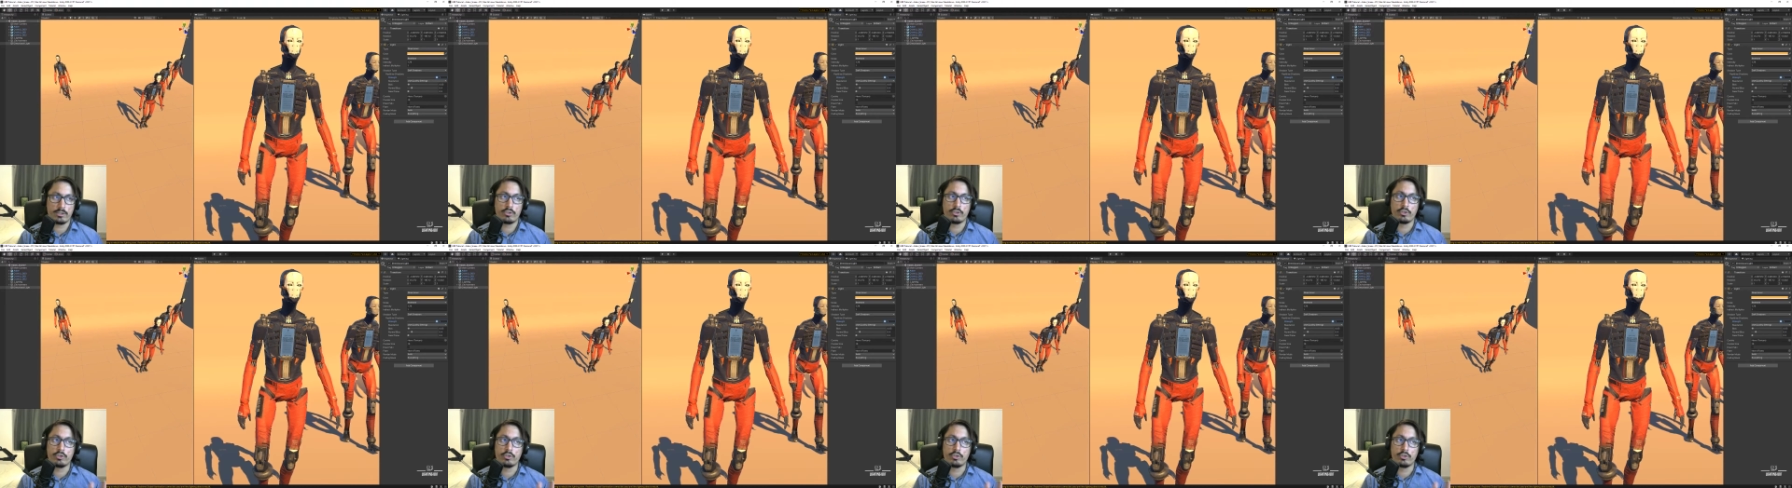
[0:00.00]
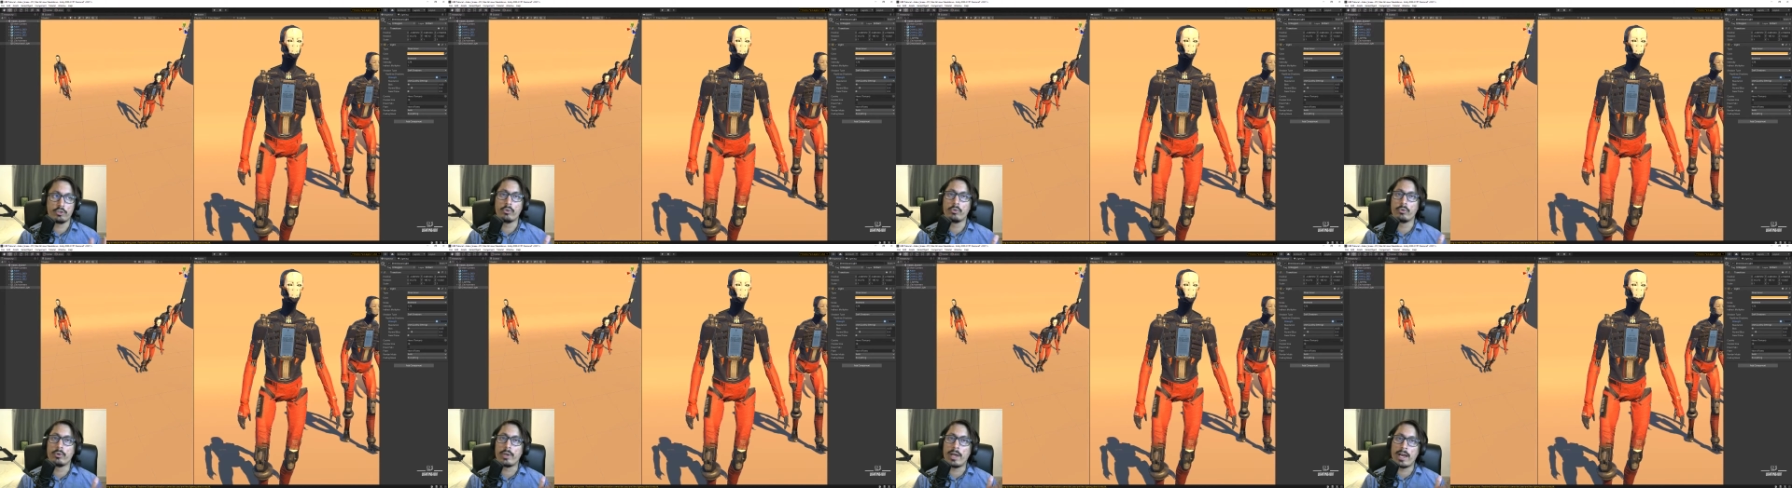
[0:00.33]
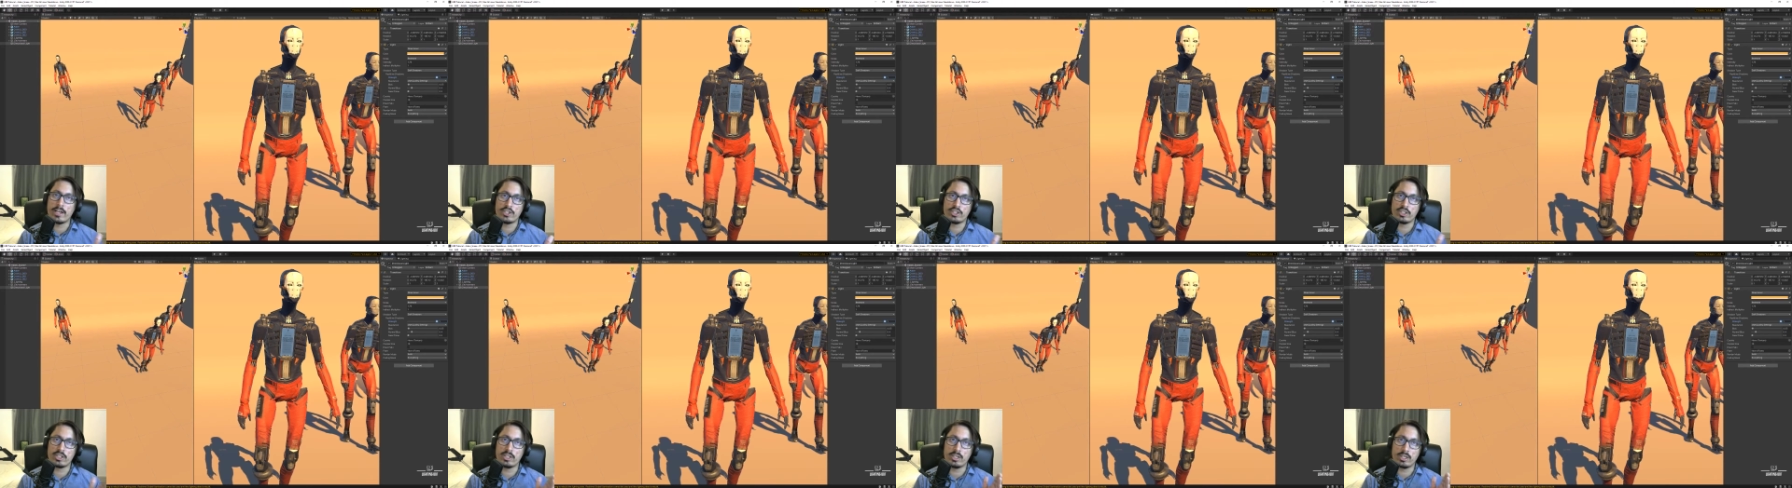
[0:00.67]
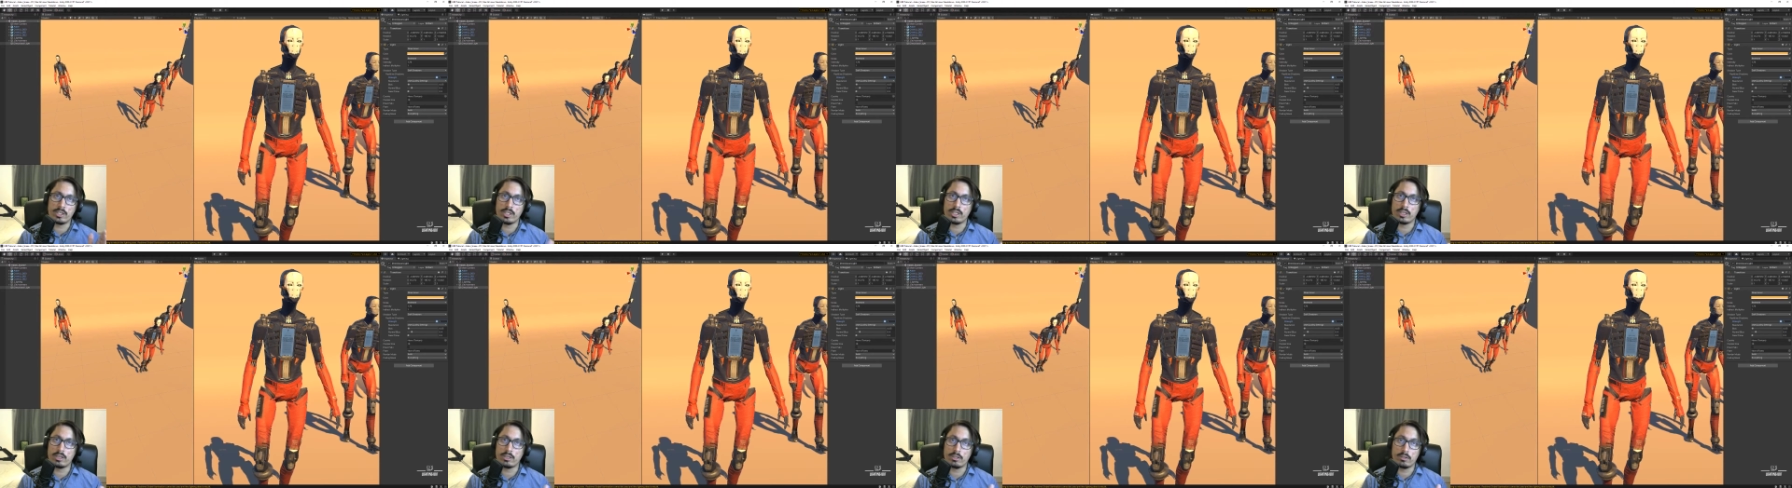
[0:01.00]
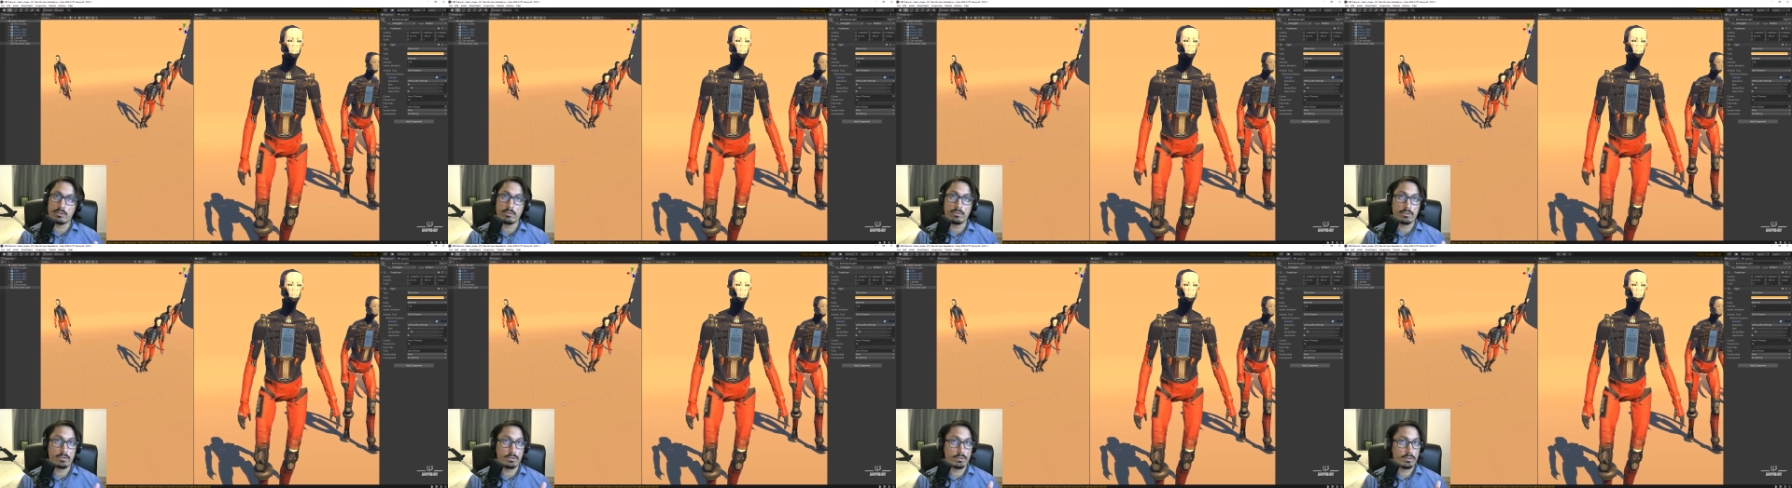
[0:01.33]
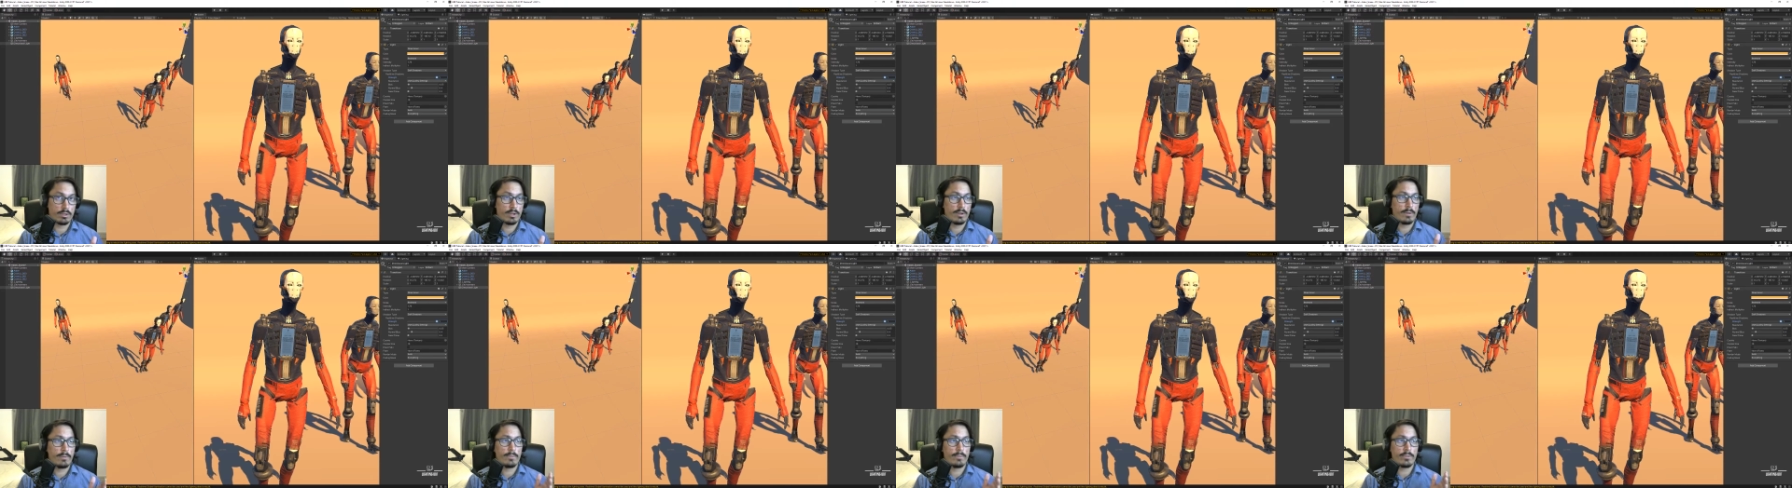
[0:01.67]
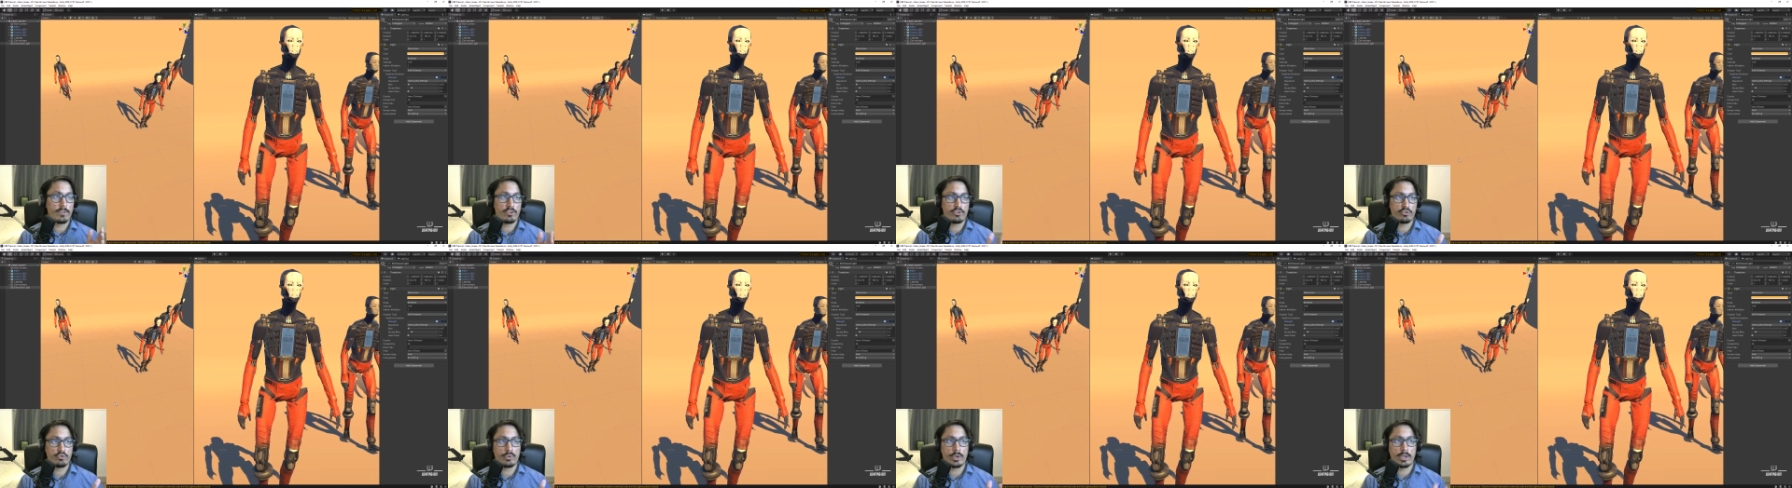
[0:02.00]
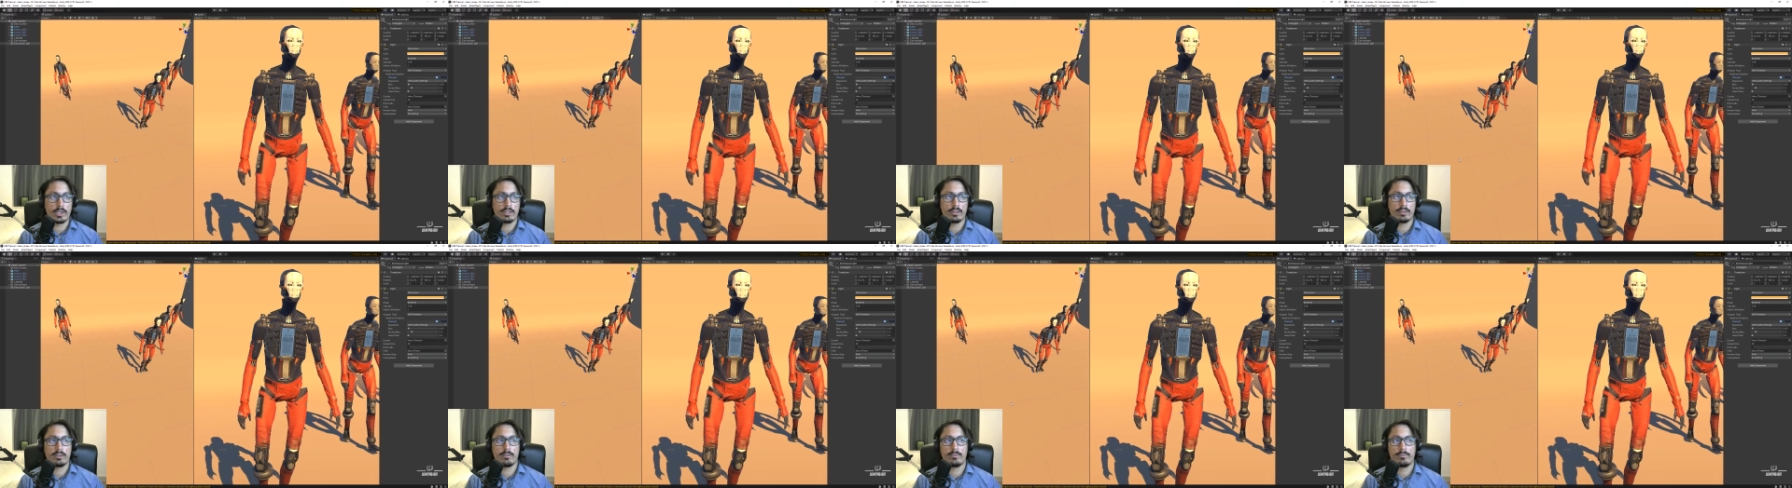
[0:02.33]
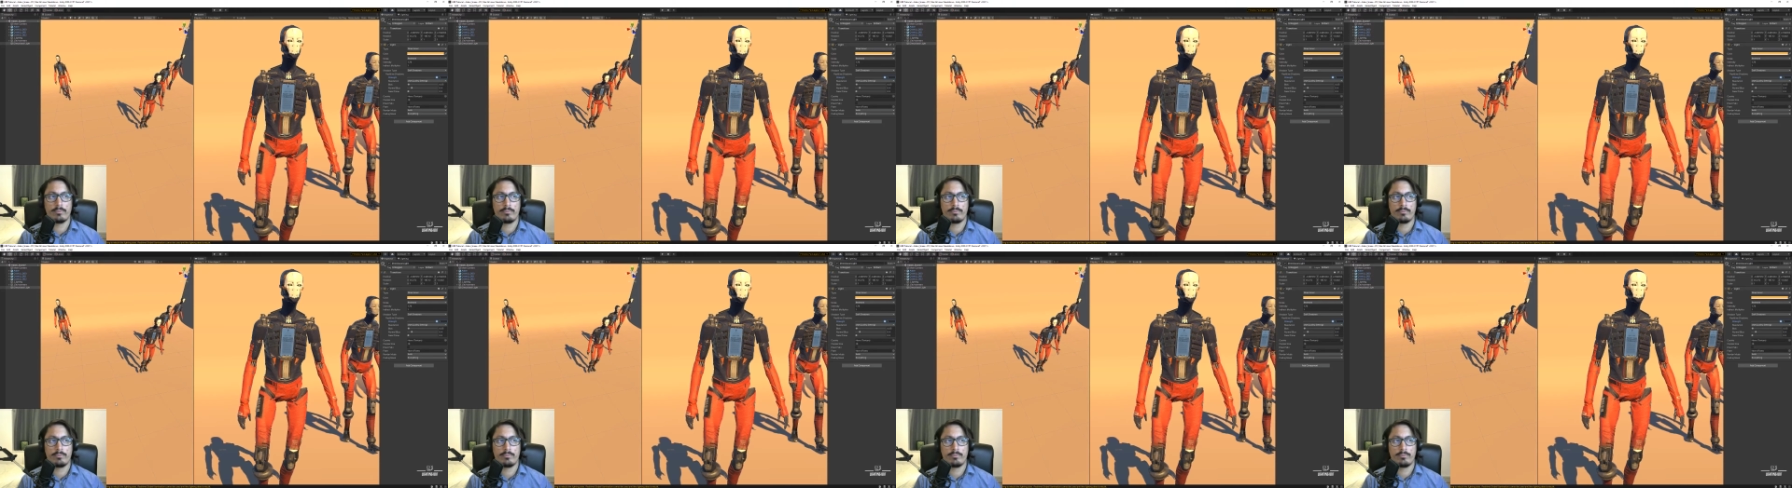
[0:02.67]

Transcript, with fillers: so you don't actually need to use the strength.